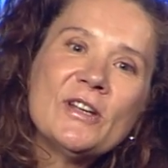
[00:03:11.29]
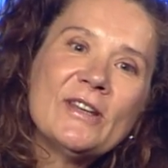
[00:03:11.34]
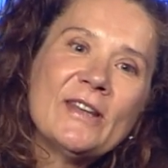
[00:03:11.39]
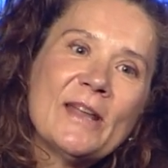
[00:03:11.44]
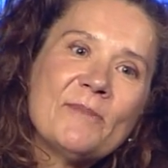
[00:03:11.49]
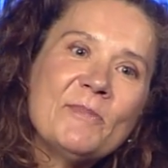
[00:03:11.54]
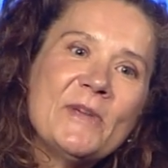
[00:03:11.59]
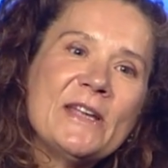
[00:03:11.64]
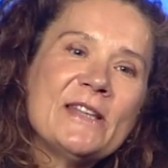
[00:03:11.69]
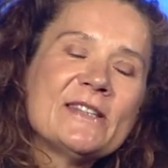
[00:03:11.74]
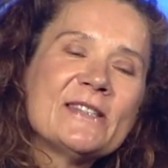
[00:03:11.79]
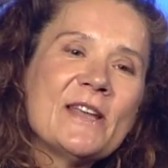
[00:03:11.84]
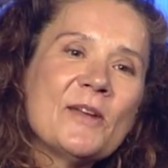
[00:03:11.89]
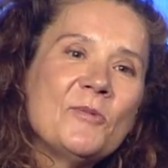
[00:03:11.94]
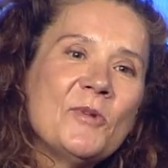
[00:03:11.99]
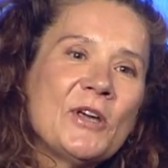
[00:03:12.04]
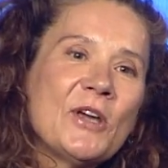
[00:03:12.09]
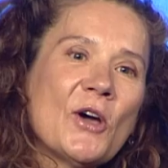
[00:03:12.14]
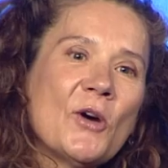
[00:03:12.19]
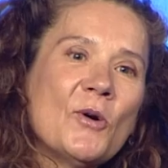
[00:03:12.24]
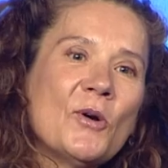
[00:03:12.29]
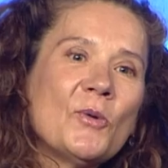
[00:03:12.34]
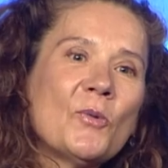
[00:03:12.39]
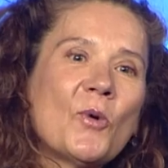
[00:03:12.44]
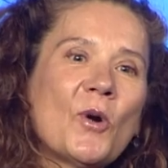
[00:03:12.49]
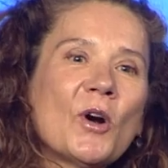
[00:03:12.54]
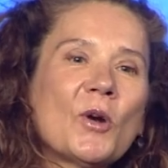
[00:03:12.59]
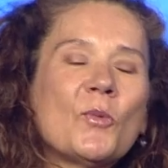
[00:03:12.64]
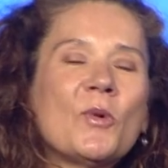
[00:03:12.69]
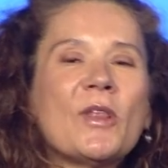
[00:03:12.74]
and that means that we go and
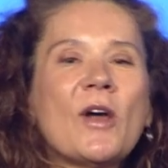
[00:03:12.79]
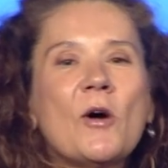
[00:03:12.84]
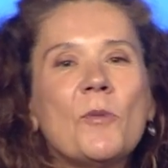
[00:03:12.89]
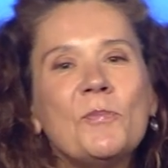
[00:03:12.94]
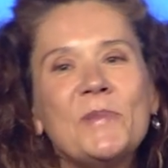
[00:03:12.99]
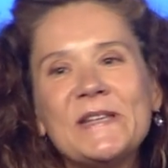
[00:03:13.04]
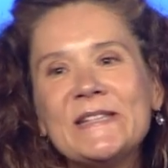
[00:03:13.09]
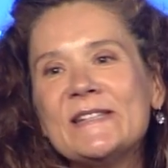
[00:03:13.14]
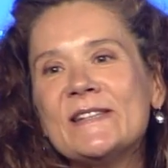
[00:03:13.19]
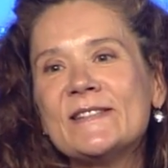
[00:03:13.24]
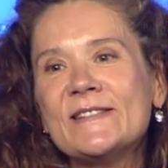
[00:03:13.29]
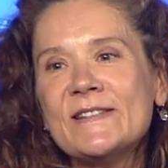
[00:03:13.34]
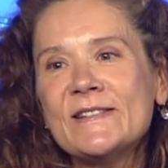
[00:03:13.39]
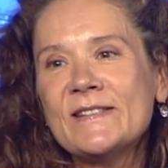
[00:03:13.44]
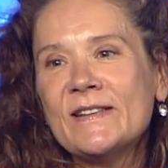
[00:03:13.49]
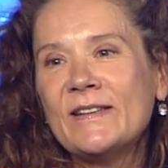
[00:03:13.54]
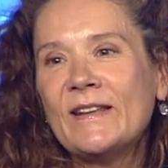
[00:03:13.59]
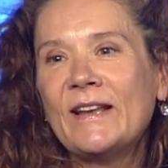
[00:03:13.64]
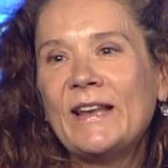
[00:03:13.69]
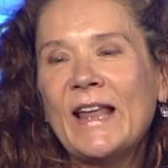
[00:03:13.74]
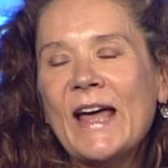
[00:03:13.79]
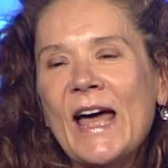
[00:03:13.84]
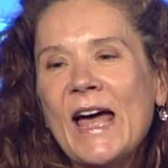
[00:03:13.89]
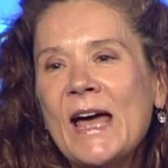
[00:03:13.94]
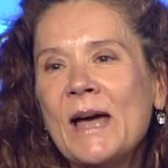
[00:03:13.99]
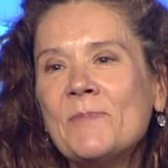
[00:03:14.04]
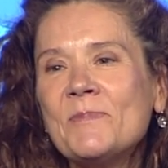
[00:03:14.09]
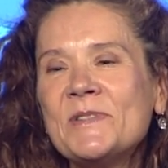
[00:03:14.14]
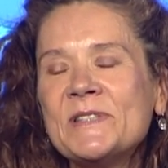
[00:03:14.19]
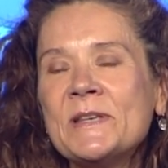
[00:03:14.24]
work with our businesses and the
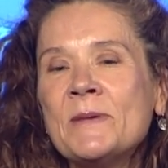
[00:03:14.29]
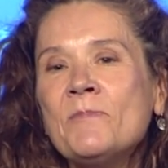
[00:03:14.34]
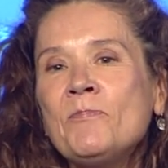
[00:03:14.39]
labs